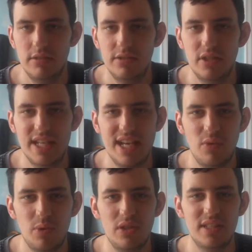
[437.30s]
so yeah,
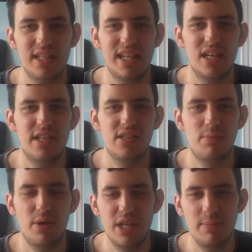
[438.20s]
The World's End kind of
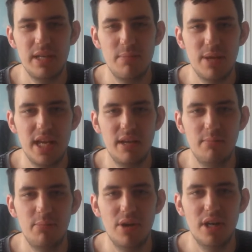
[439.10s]
disappointed me a
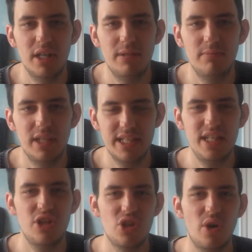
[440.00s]
bit, but I did
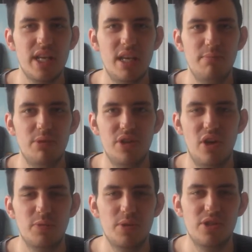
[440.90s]
enjoy it, but
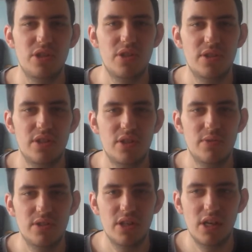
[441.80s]
not as much as the other
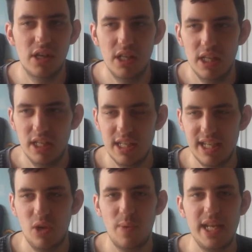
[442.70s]
two. So it's
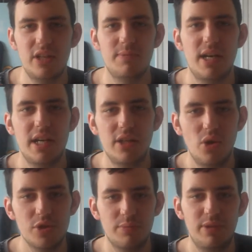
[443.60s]
kind of weird because my
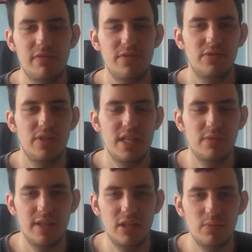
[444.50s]
order of preference for these
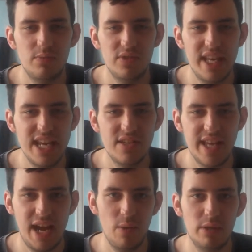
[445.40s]
films is
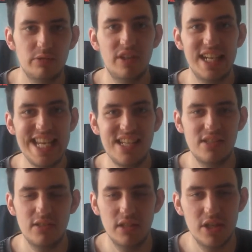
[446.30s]
how they were
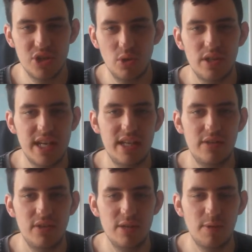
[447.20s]
released. Shaun of the Dead
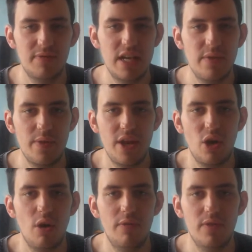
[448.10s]
is my favourite, then
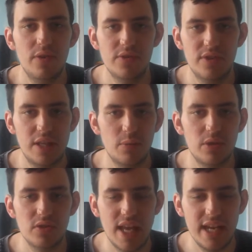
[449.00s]
Hot Fuzz, then The
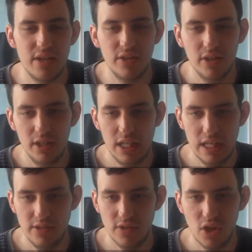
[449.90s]
World's End.
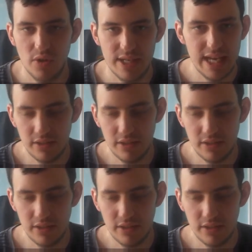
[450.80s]
So yeah,